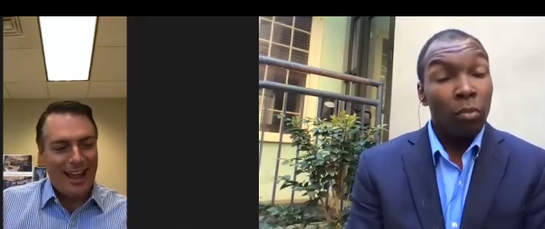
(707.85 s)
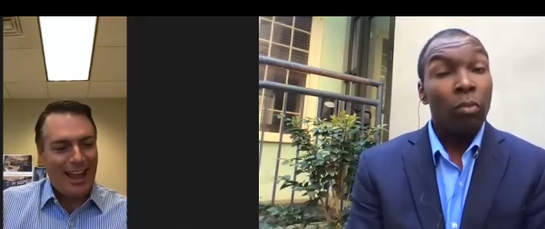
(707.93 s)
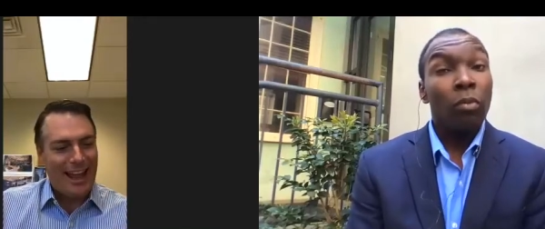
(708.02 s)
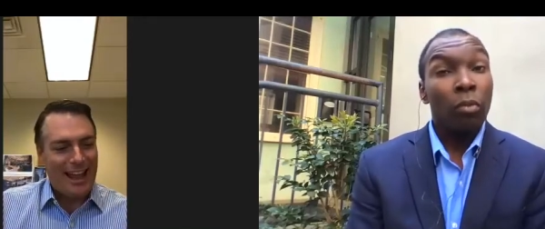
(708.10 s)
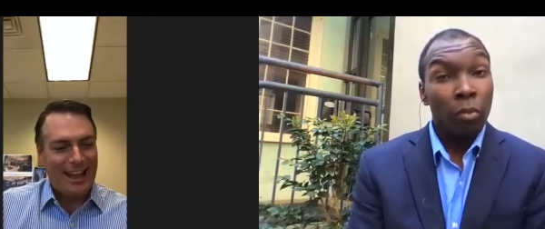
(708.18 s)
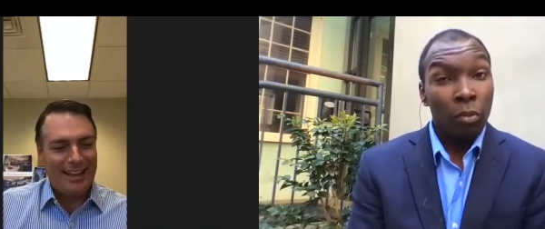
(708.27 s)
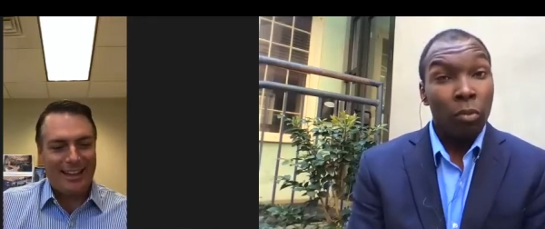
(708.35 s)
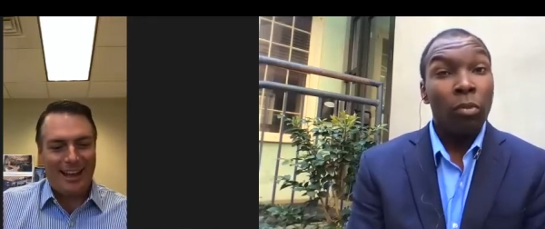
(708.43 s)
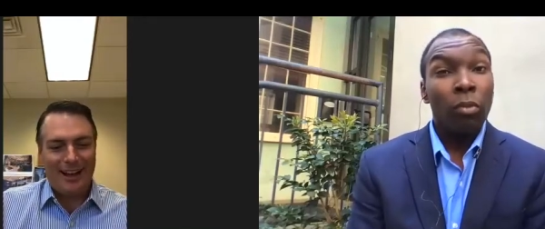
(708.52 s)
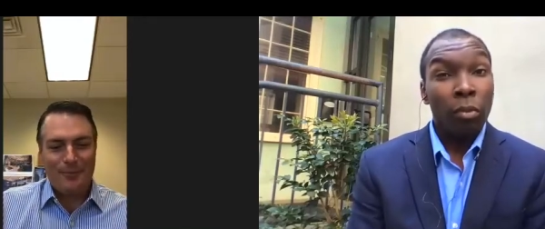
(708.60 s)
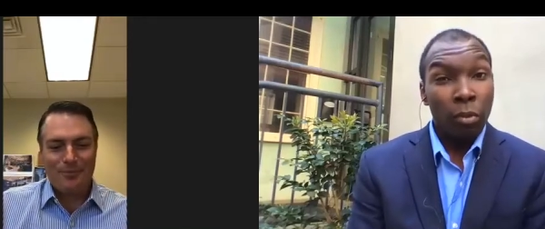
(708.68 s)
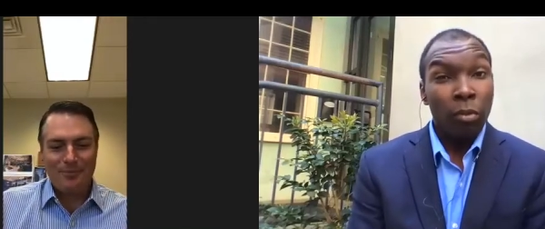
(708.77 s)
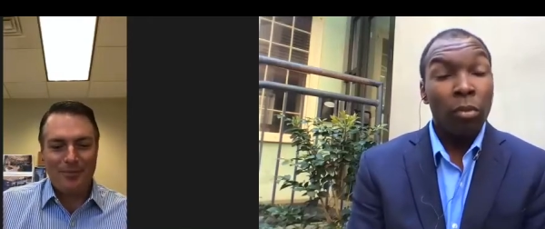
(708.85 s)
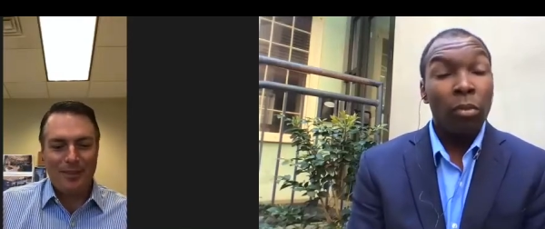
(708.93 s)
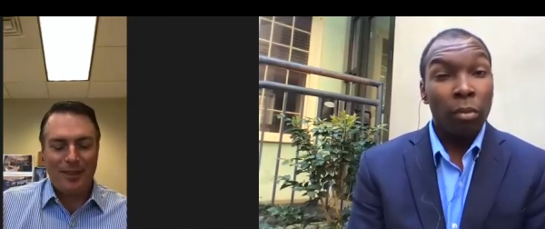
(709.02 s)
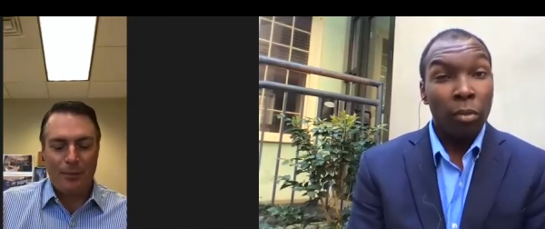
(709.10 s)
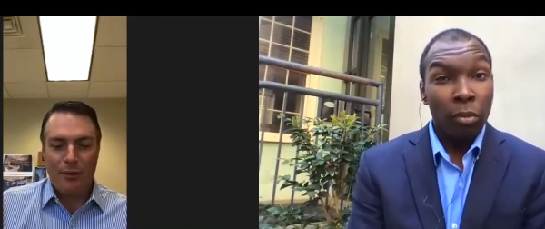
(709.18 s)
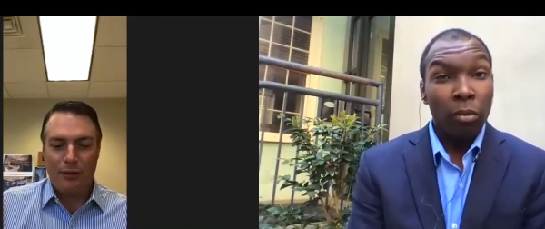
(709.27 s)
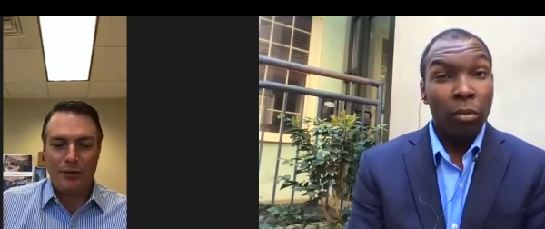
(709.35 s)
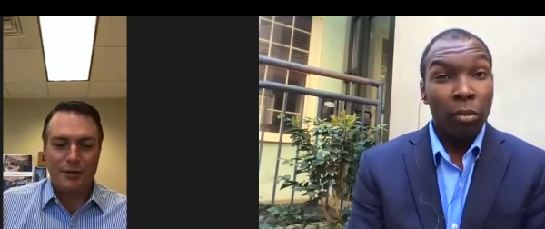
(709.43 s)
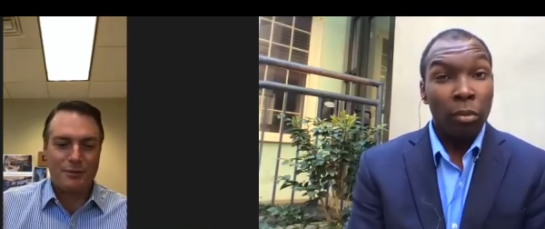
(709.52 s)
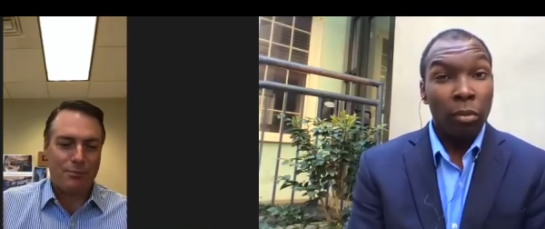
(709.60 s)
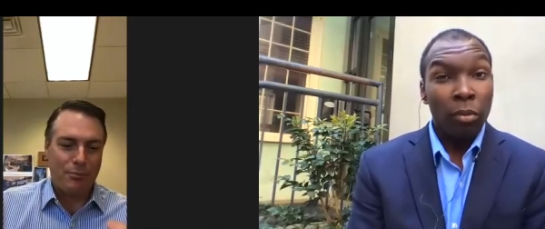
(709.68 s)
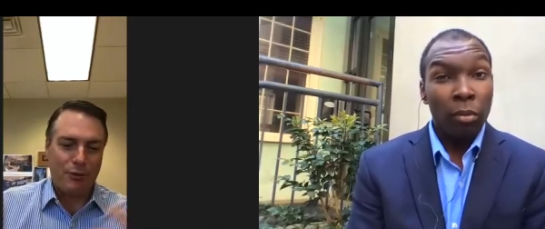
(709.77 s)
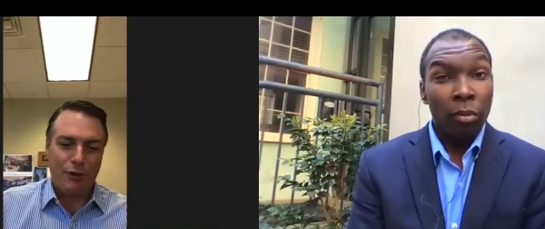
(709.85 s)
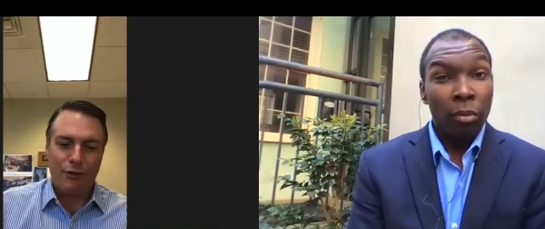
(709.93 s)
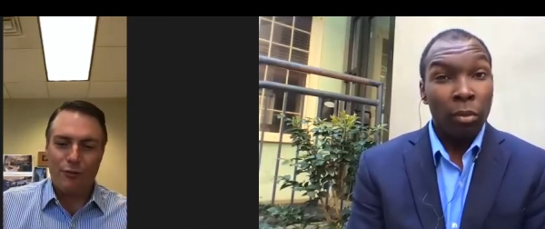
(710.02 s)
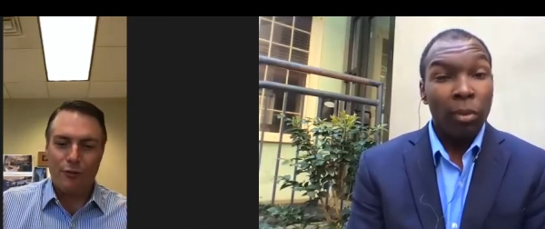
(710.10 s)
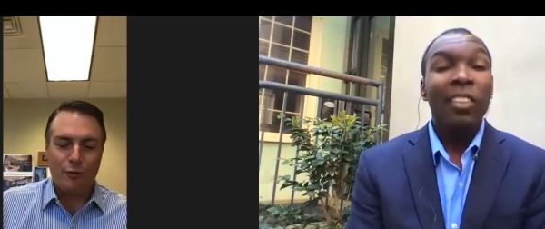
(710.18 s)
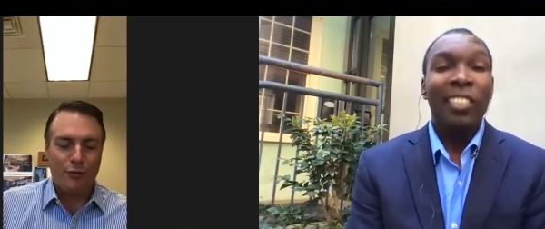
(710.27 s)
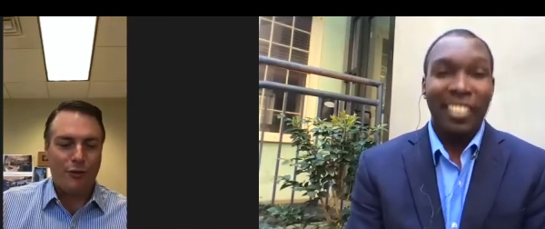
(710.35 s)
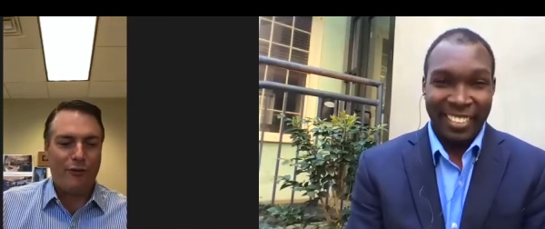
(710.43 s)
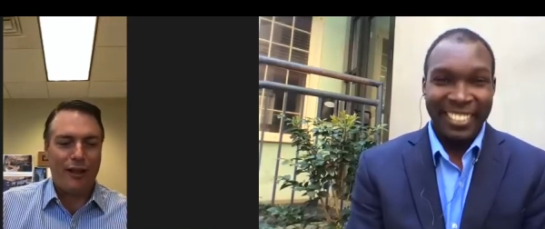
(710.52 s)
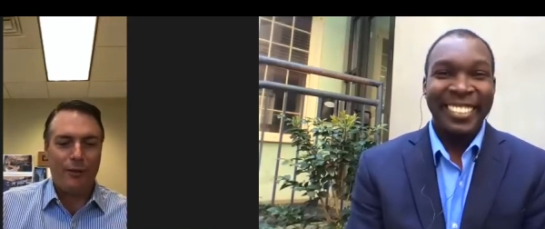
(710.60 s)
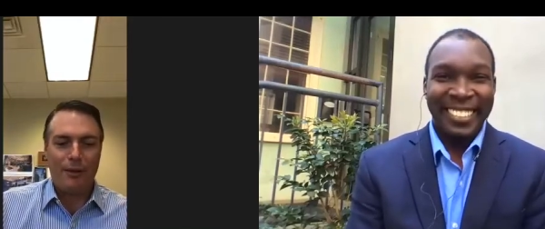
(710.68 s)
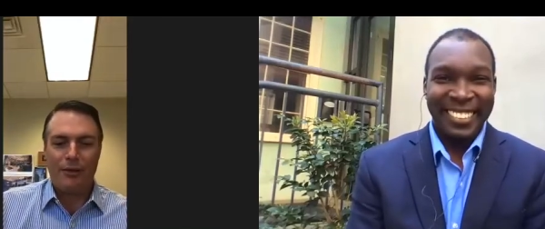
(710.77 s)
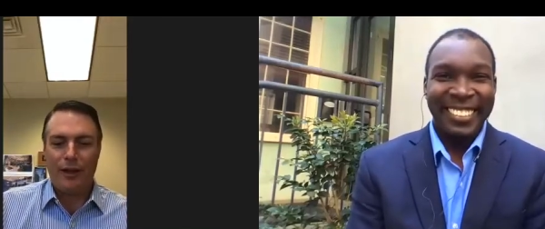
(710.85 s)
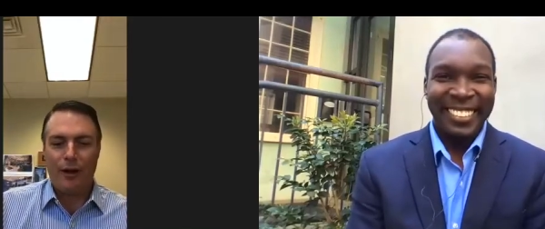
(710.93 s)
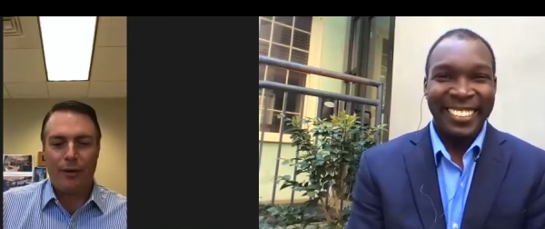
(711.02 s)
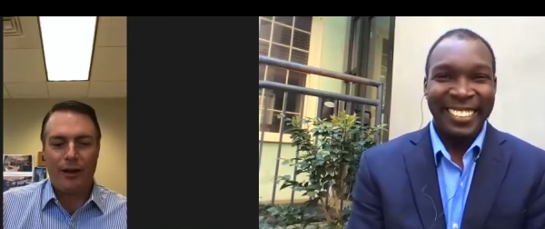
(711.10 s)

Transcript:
Speaker 1: And um, they built this beautiful development there.